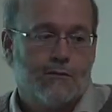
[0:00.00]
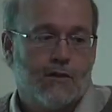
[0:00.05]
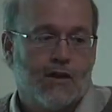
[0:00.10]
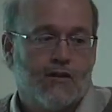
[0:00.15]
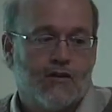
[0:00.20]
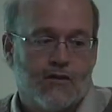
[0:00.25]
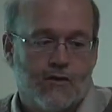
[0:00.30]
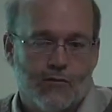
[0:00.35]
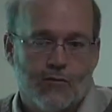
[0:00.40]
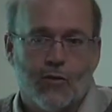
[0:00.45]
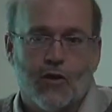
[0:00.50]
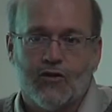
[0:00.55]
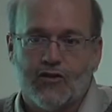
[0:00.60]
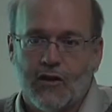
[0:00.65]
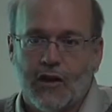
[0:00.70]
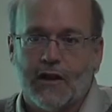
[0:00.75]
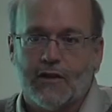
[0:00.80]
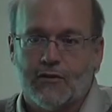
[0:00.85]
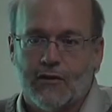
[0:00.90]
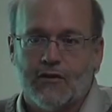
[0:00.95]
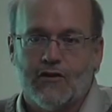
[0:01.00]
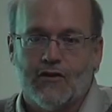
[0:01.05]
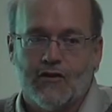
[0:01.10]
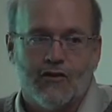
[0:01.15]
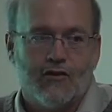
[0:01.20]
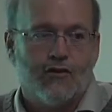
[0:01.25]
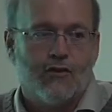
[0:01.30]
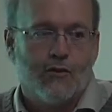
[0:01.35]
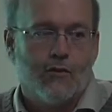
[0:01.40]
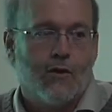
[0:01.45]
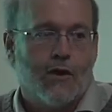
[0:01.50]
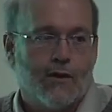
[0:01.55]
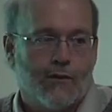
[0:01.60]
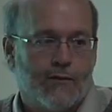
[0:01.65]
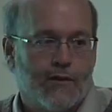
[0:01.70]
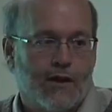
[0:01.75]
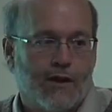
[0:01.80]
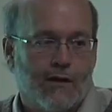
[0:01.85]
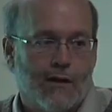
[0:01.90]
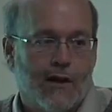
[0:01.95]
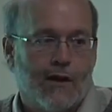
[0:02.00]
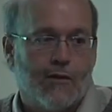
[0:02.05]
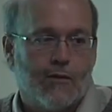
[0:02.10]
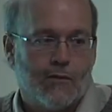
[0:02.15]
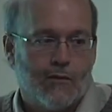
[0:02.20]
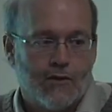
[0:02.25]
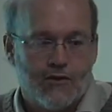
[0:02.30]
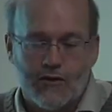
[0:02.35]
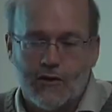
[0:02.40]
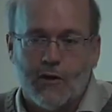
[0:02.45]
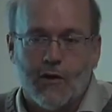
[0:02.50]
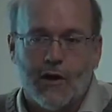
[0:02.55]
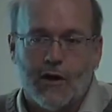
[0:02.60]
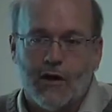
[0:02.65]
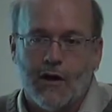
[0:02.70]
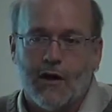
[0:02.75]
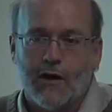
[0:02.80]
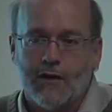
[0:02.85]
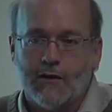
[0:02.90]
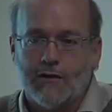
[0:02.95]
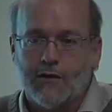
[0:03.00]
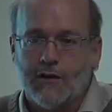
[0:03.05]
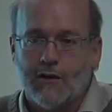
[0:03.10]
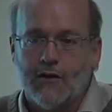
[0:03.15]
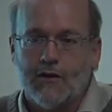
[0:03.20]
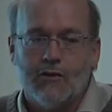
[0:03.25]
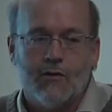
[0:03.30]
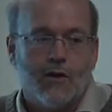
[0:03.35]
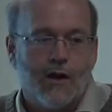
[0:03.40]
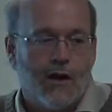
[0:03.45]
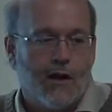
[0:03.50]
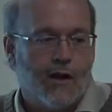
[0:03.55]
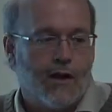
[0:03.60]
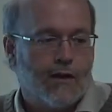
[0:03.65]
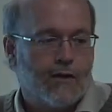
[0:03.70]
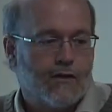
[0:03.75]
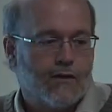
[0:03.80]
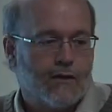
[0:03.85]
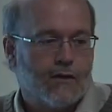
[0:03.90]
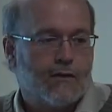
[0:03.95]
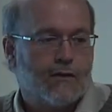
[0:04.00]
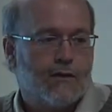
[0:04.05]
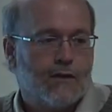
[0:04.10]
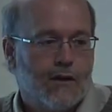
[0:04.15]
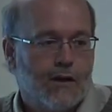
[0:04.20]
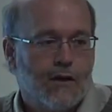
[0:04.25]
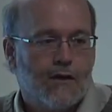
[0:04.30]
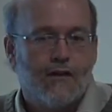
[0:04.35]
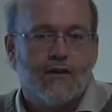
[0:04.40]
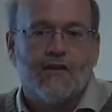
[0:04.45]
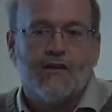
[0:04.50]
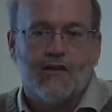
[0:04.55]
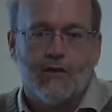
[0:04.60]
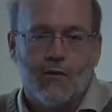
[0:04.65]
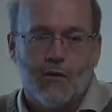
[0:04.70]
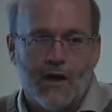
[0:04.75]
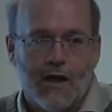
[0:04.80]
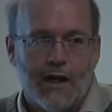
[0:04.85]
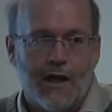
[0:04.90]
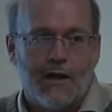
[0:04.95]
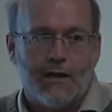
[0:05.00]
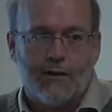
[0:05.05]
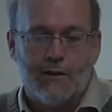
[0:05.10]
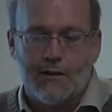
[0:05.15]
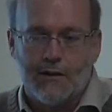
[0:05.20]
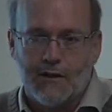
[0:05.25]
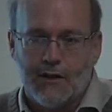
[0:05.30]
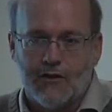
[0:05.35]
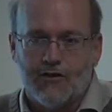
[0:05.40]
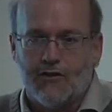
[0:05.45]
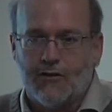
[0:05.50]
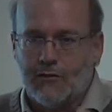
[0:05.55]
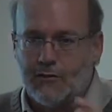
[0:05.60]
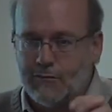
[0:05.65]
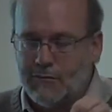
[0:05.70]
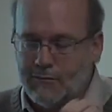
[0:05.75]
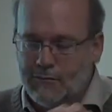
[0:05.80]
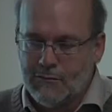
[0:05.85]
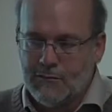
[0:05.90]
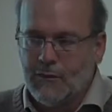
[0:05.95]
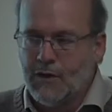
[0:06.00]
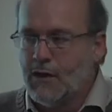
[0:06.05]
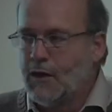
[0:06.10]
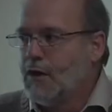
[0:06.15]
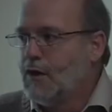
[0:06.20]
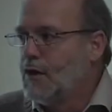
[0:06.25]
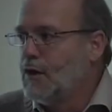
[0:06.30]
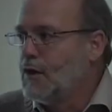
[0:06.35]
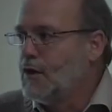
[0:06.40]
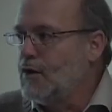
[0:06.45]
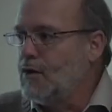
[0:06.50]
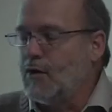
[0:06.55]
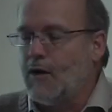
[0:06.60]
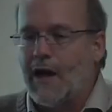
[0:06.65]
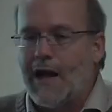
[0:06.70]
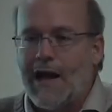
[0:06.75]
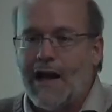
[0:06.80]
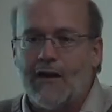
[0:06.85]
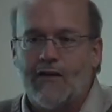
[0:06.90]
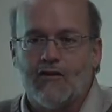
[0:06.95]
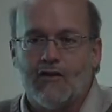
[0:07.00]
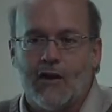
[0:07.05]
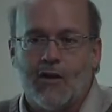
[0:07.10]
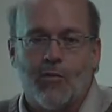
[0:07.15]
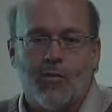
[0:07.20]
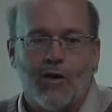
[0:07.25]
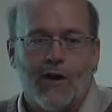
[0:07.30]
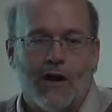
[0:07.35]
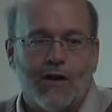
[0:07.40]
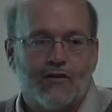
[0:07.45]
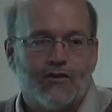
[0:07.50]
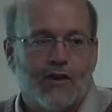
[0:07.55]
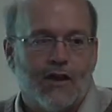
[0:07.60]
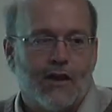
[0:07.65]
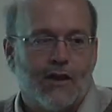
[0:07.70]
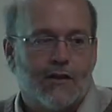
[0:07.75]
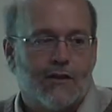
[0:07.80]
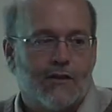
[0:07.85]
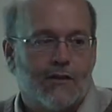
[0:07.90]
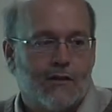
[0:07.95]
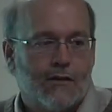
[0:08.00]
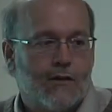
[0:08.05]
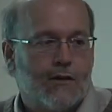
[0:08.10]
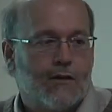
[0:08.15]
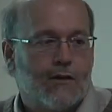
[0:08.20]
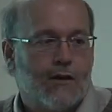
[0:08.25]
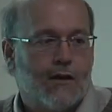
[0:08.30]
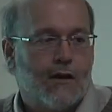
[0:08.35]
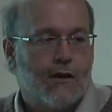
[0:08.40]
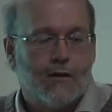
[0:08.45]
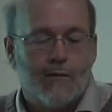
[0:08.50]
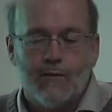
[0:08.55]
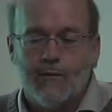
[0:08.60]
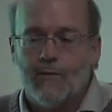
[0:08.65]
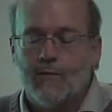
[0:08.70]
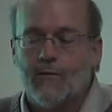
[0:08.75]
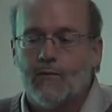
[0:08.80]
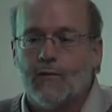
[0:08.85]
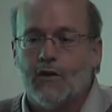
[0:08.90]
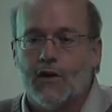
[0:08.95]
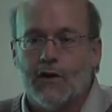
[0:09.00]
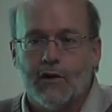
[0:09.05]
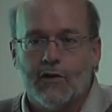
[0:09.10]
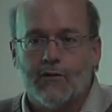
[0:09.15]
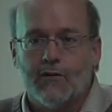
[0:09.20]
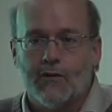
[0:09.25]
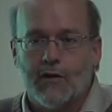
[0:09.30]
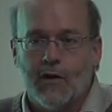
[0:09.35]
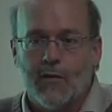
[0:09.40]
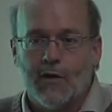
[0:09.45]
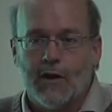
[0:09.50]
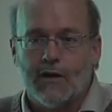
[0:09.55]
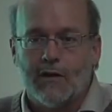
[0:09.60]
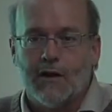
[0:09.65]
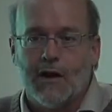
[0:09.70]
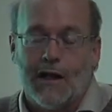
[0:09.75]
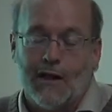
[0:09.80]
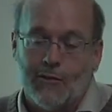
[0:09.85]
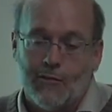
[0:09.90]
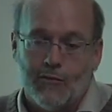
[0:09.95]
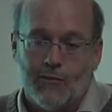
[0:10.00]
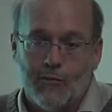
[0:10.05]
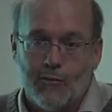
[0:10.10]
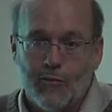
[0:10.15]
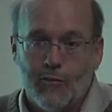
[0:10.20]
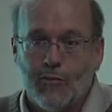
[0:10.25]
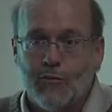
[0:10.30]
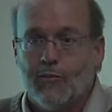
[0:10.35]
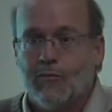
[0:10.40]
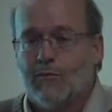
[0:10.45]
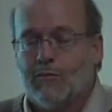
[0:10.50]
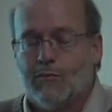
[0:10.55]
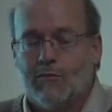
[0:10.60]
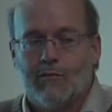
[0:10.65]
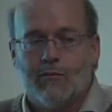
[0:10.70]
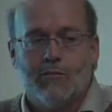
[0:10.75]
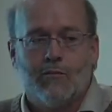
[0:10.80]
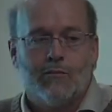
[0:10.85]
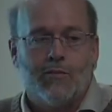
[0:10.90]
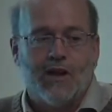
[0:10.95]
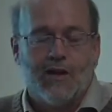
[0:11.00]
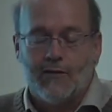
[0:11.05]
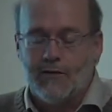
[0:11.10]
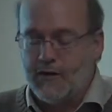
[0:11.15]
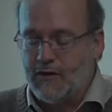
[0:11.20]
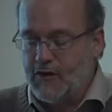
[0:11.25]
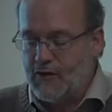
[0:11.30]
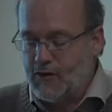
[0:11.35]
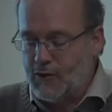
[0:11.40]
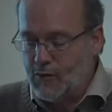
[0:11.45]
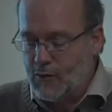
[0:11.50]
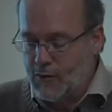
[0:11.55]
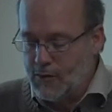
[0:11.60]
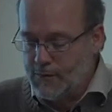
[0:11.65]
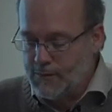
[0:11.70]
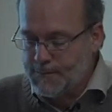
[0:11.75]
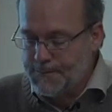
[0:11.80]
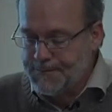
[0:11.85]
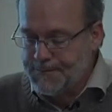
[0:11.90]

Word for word: Because most electricians do want to figure out what's going on in new areas. And this is a way you can get your hands on a project, learn from it, and benefit the school.